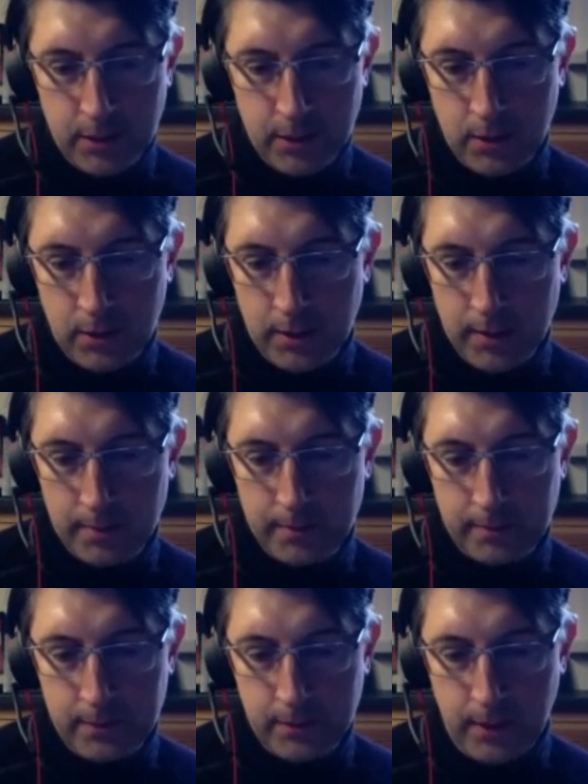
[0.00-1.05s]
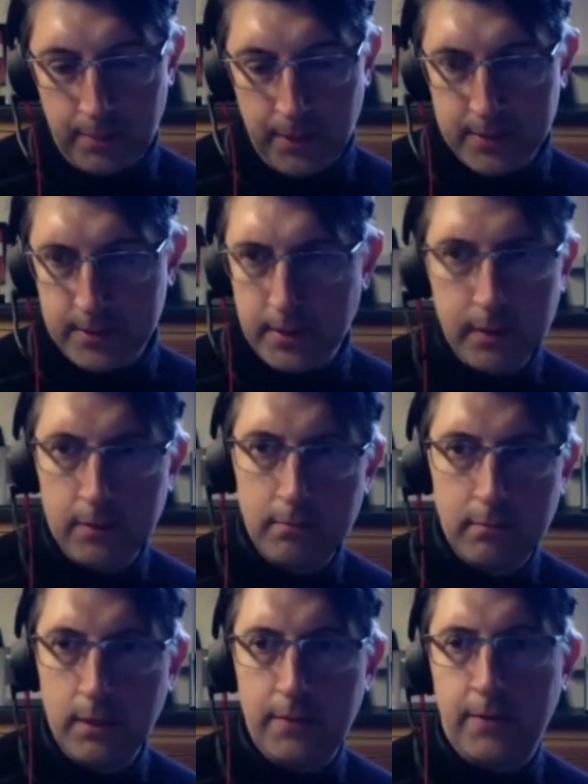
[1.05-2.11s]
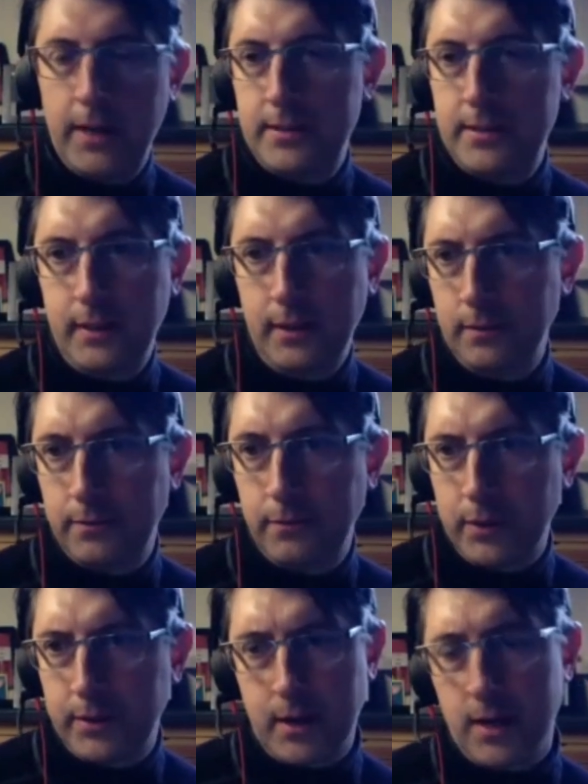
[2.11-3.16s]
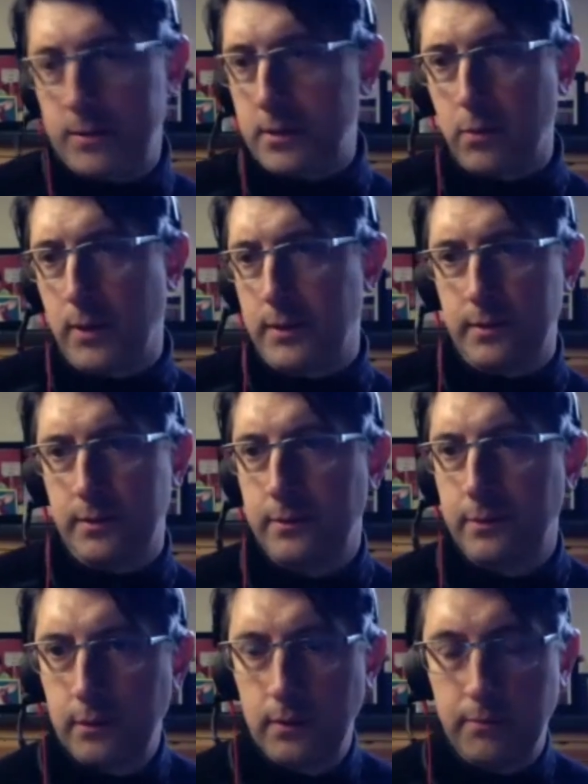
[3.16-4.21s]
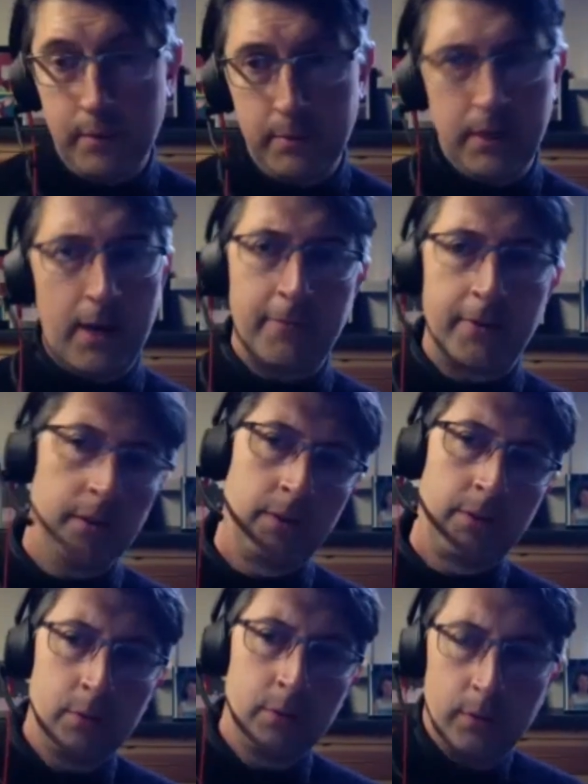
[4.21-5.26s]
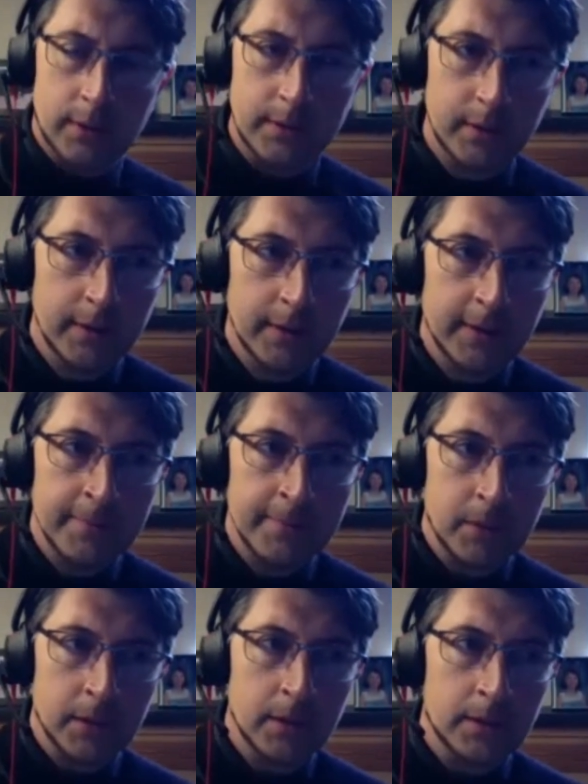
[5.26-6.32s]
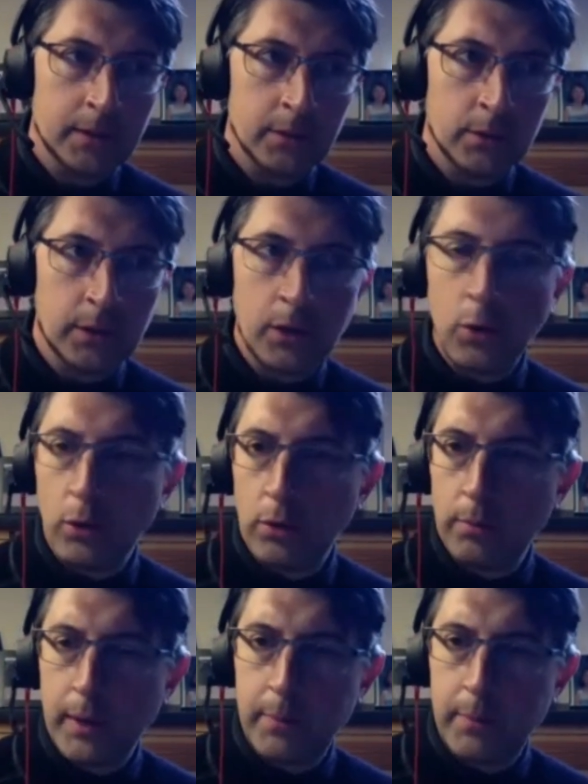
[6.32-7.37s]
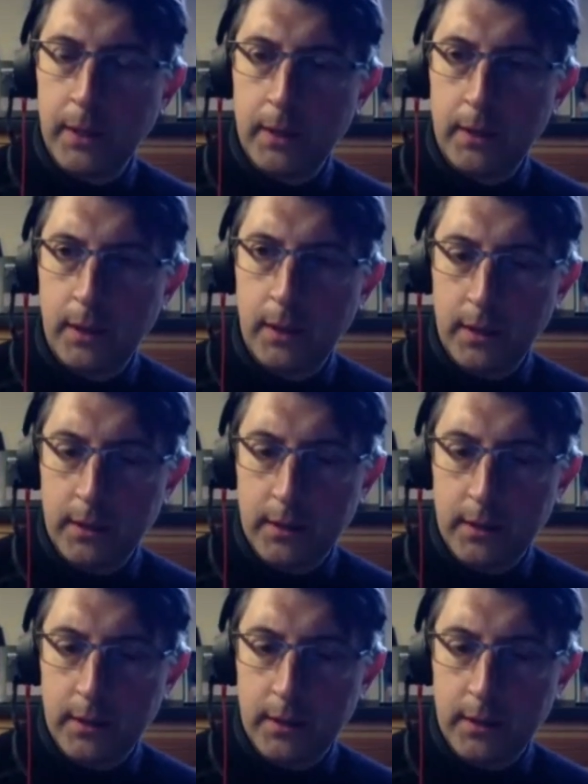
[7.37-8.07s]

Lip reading: So do that best on advising of what the consequence of maybe not following through on an early goal might be